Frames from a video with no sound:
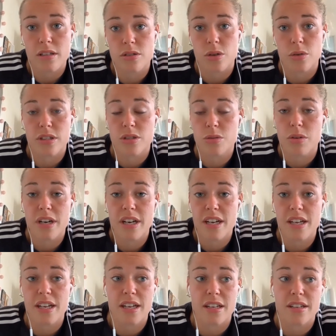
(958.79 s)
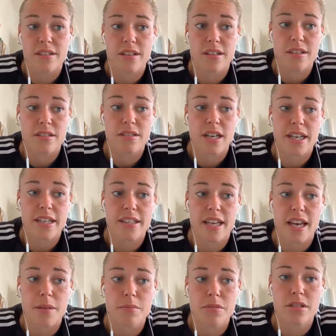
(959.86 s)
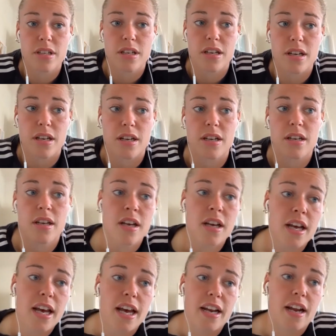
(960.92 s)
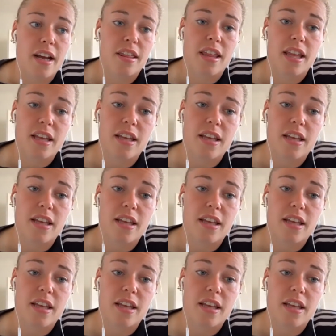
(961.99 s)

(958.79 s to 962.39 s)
So it's really tight games, and I think